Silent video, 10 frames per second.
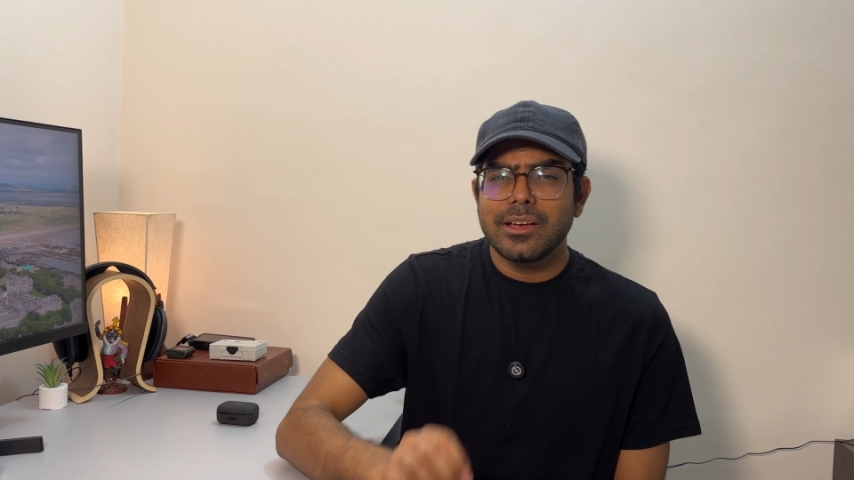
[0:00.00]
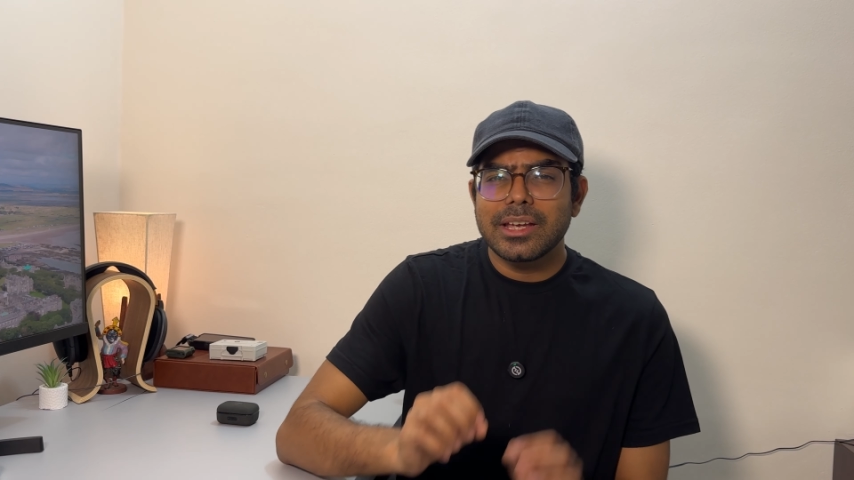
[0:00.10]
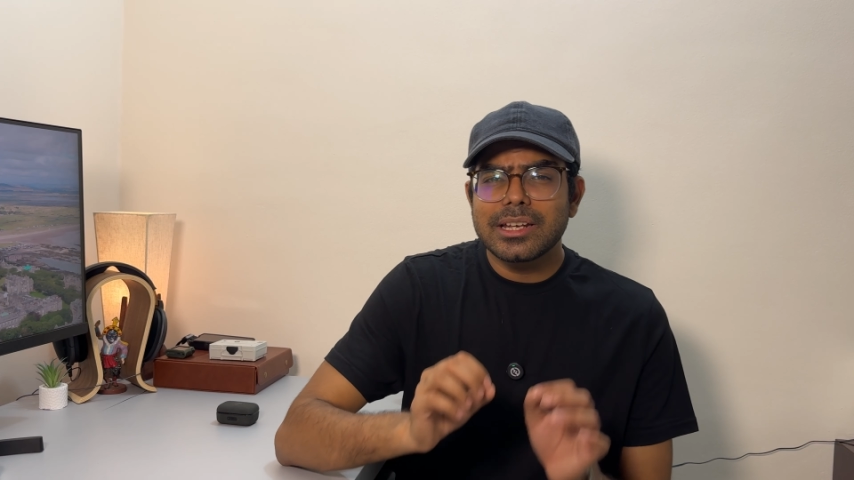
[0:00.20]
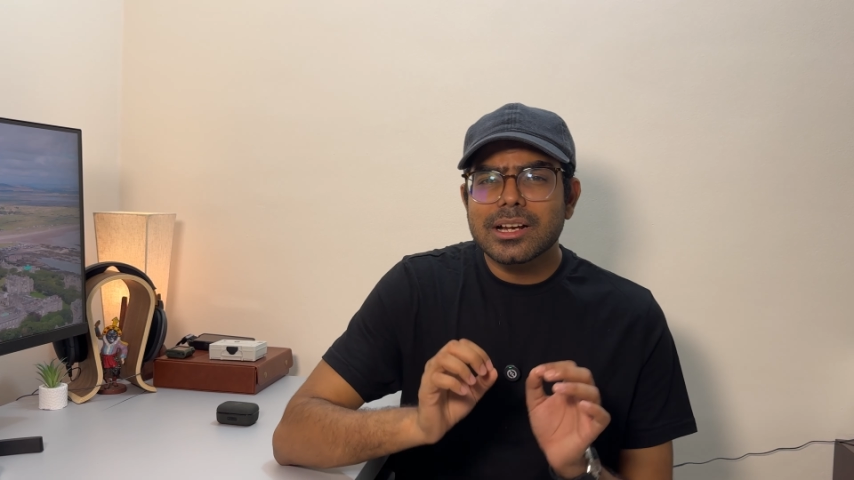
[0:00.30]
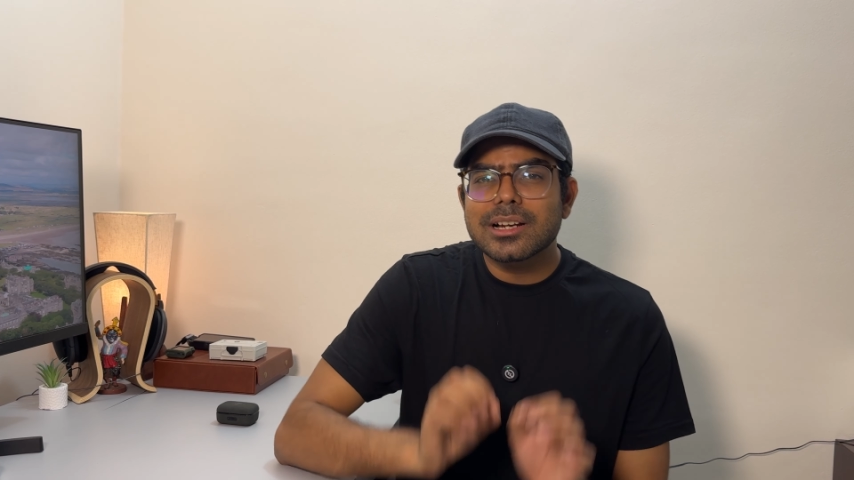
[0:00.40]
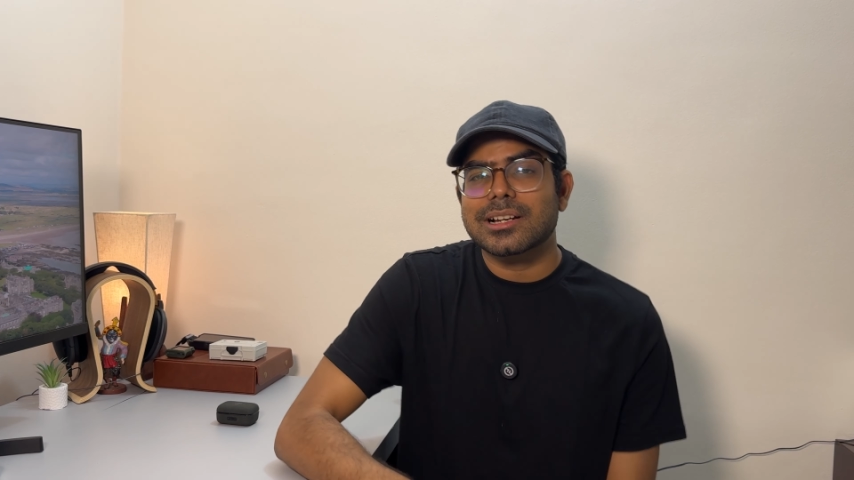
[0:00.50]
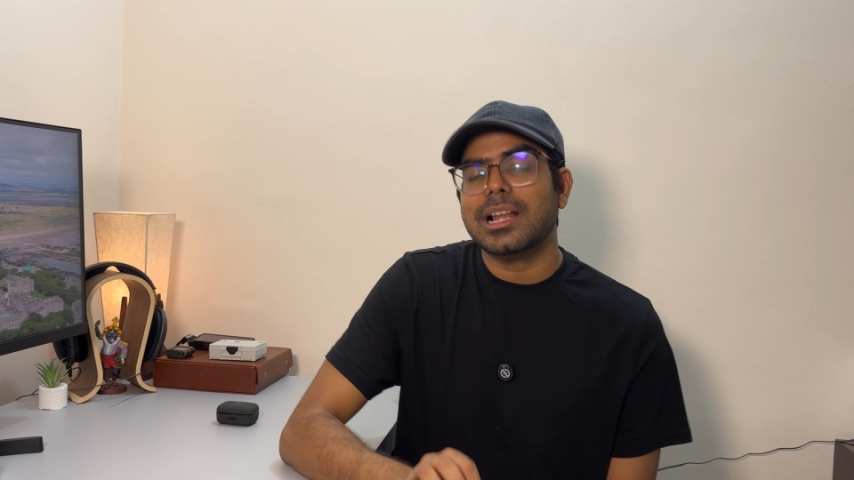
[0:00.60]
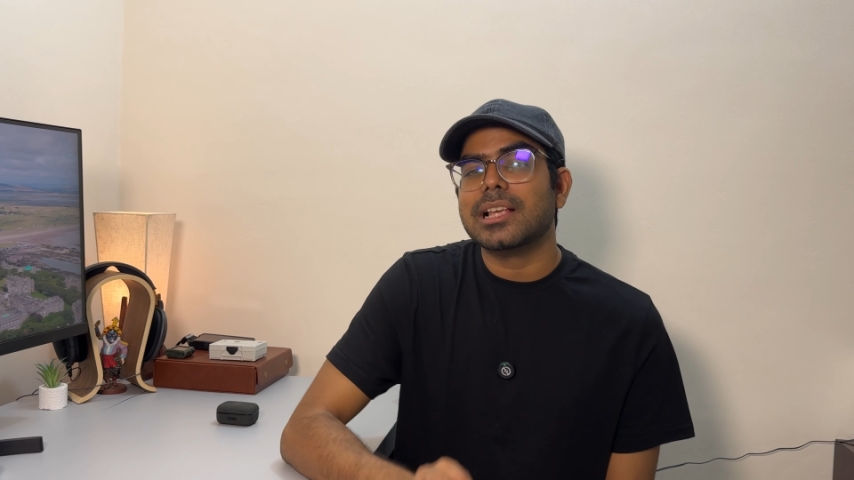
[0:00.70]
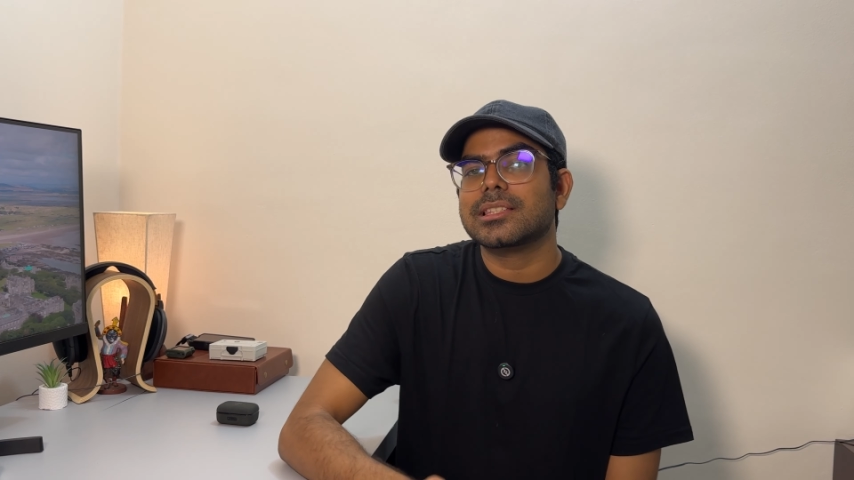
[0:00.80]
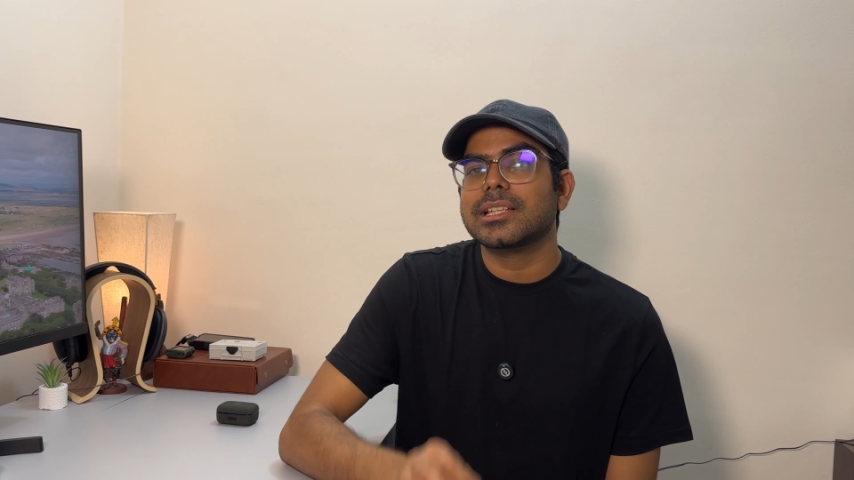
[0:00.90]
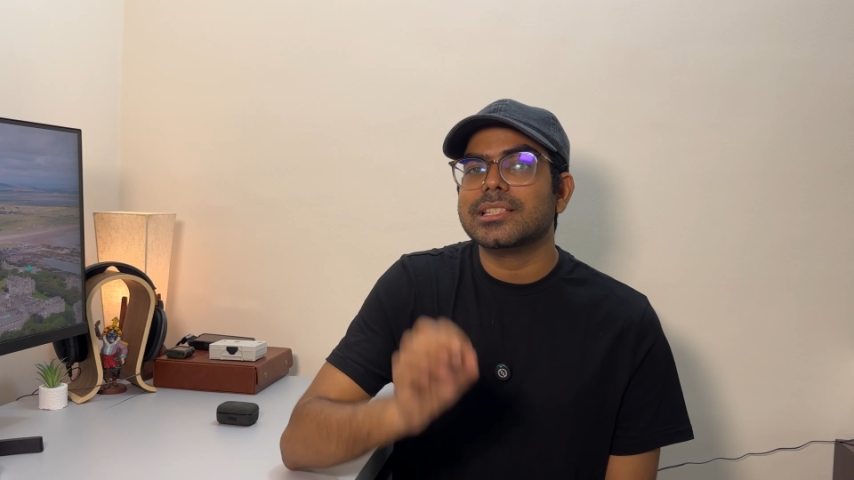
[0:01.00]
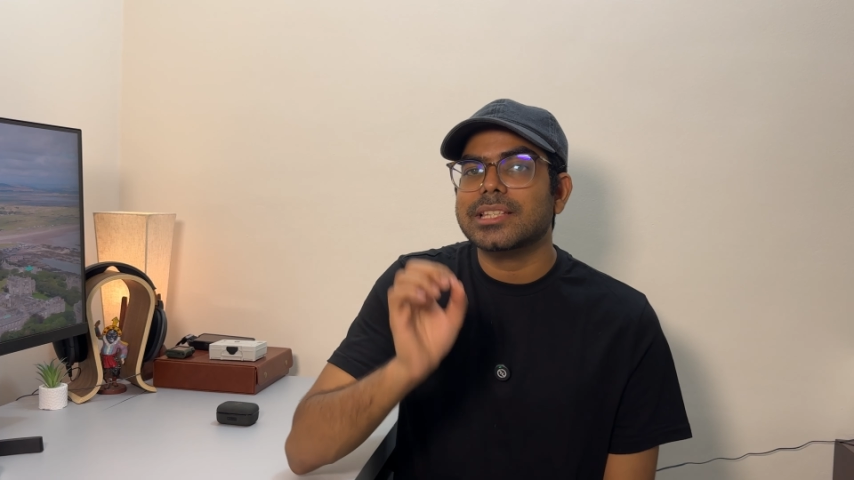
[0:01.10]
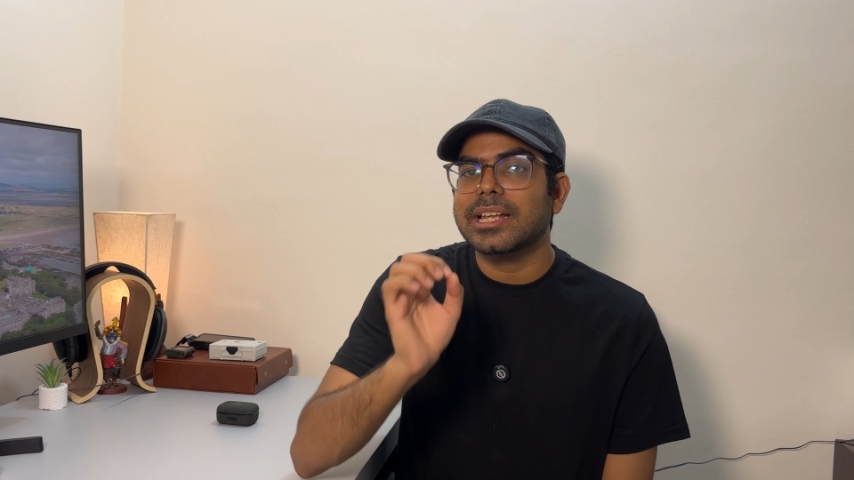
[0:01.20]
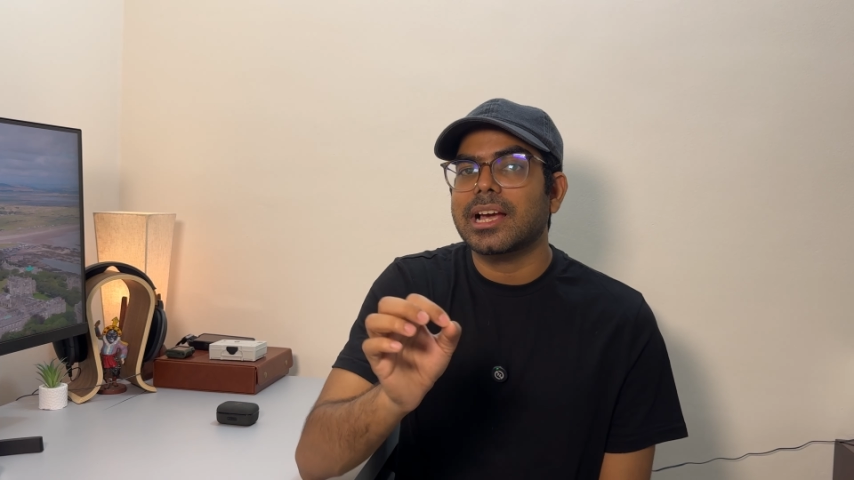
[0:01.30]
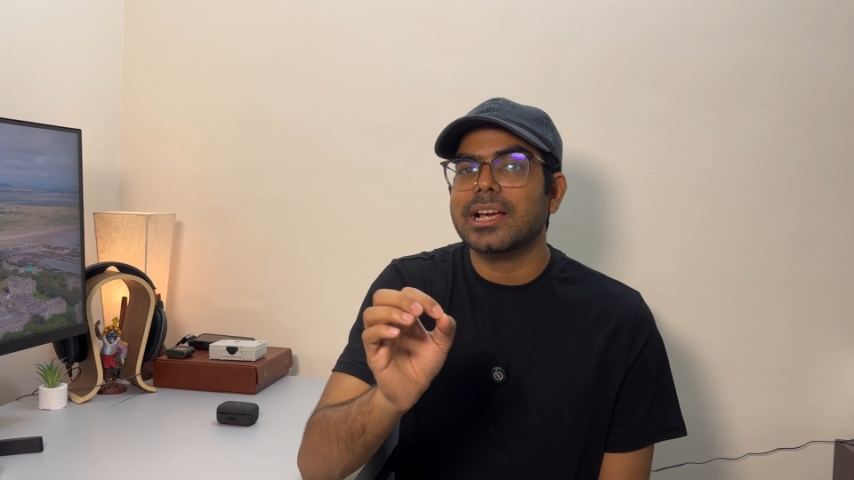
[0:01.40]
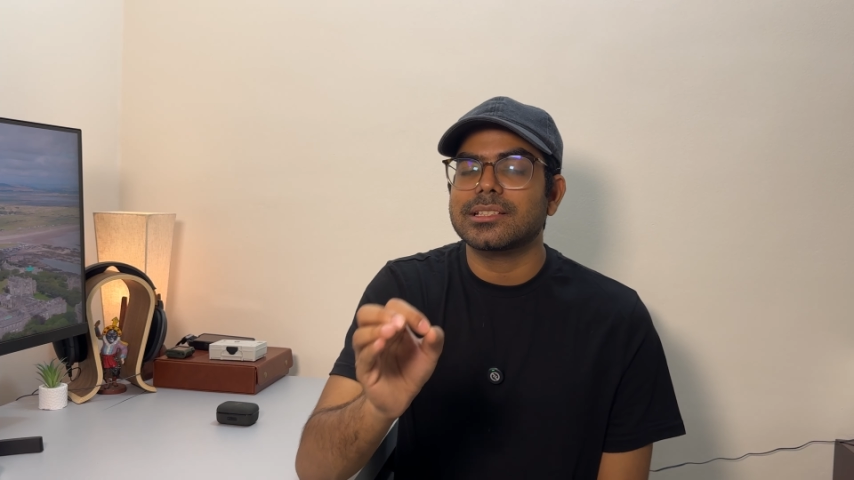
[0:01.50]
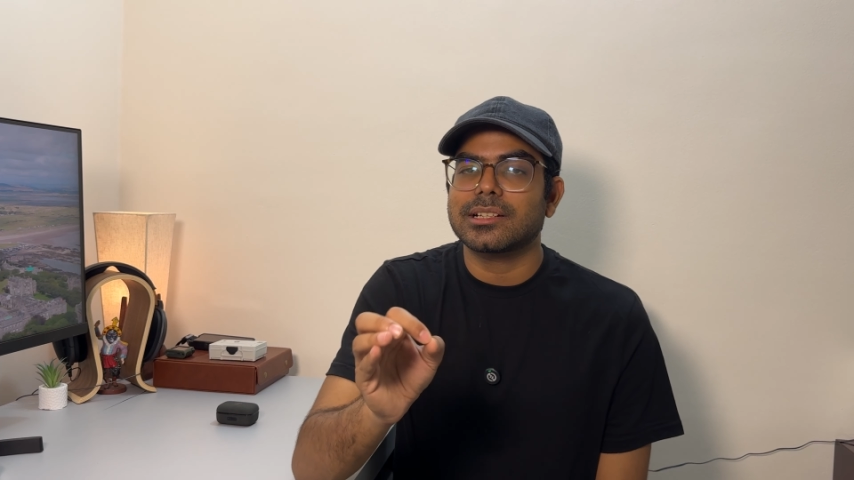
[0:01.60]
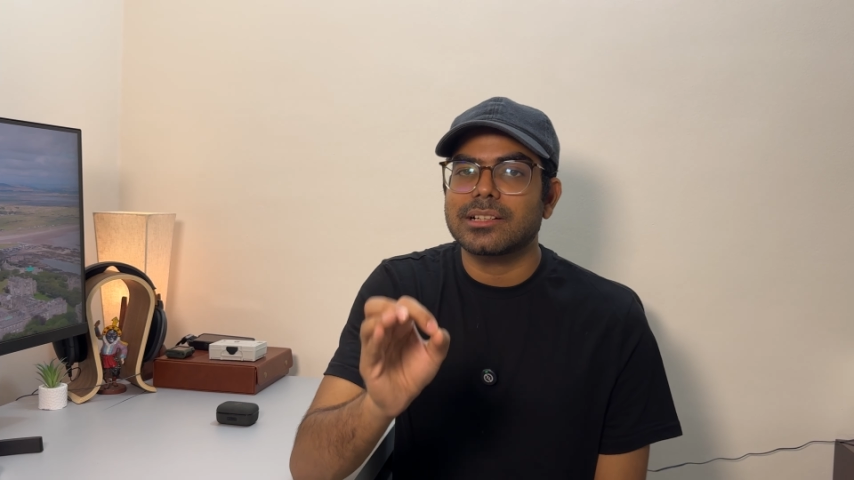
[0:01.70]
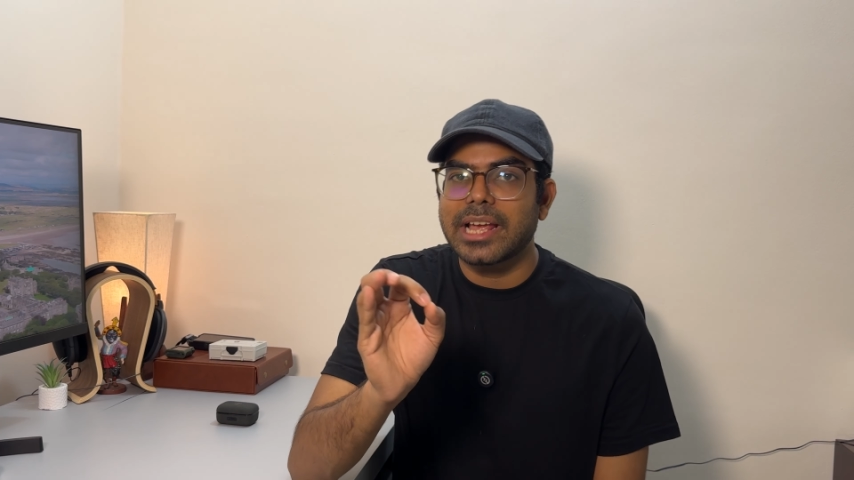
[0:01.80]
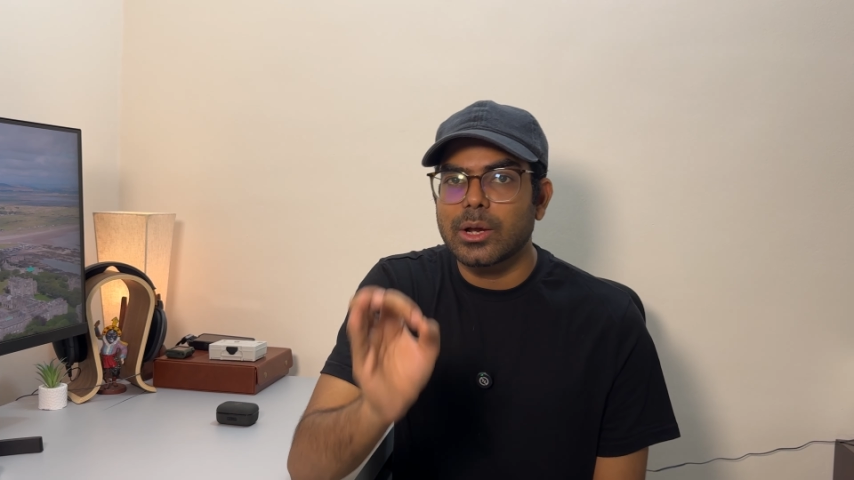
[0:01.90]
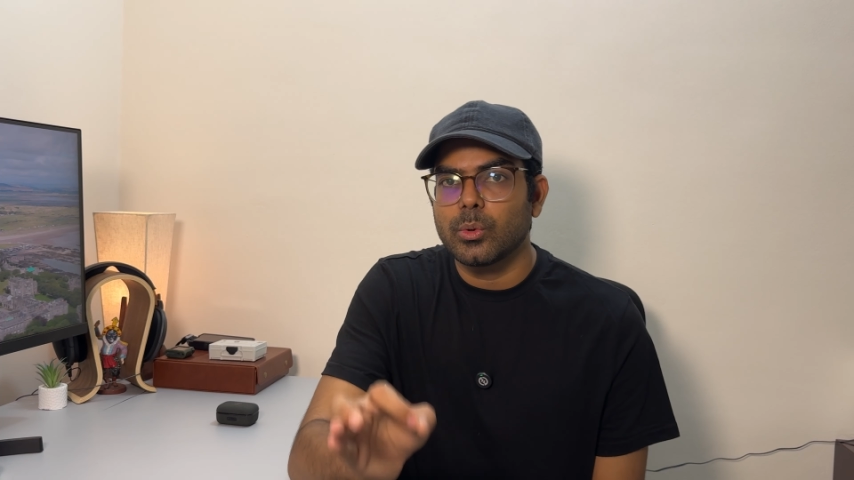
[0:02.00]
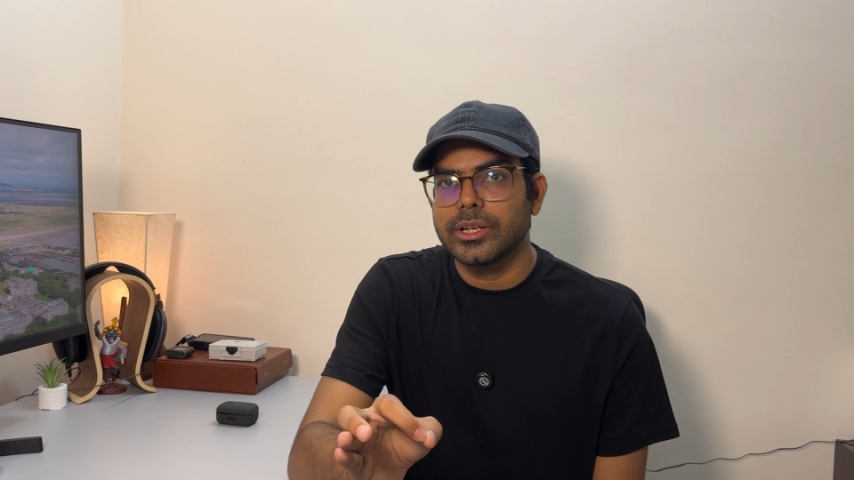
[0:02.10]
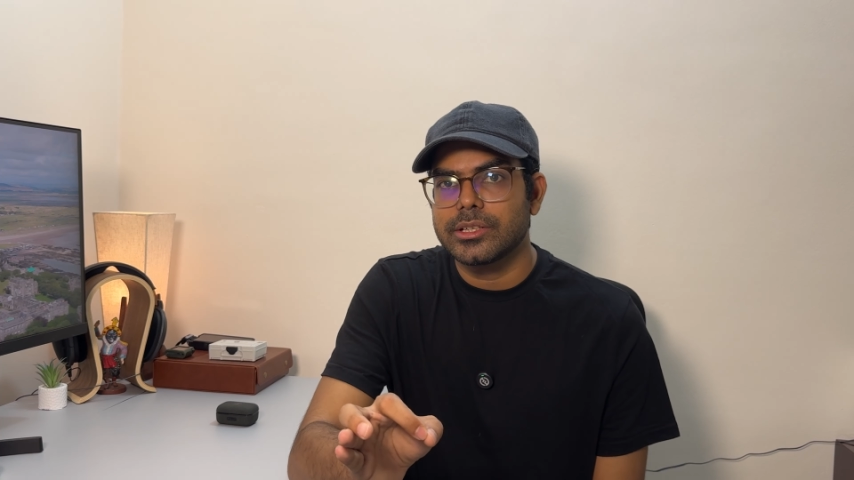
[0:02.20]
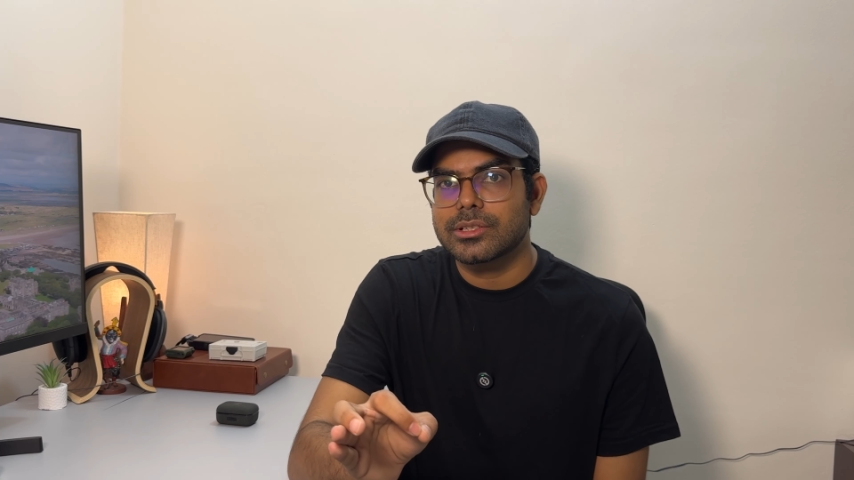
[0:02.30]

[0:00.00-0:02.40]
in a classic Sennheiser language.